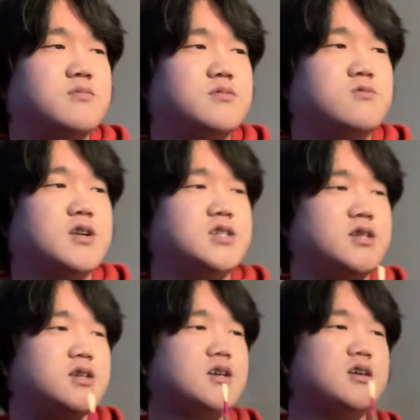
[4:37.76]

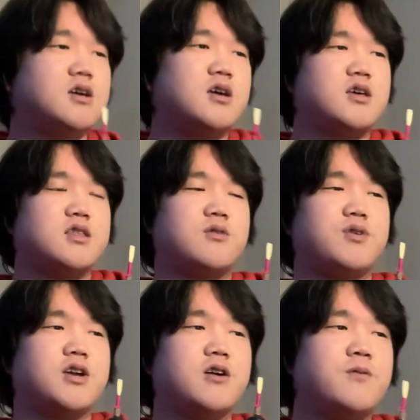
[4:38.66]
Reginet. There we
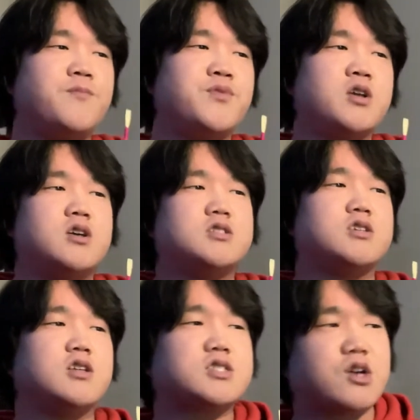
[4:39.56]
go. So
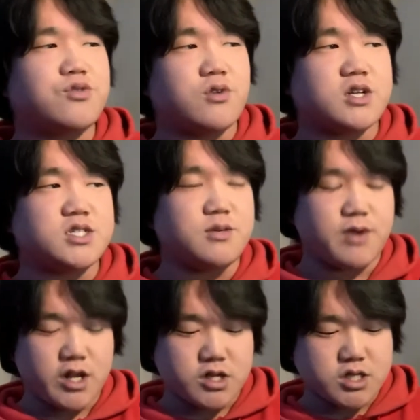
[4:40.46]
let's go through our C
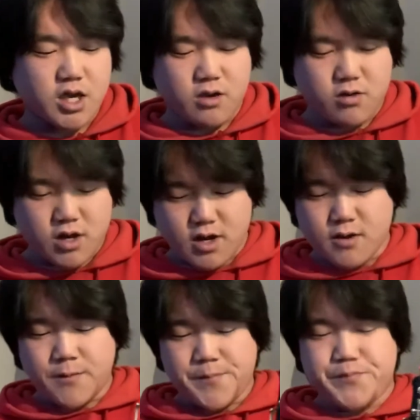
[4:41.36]
major scale right now,
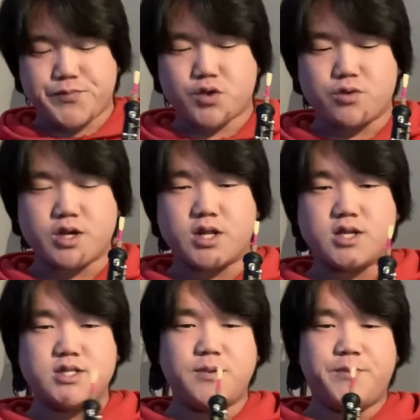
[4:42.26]
quick and easy.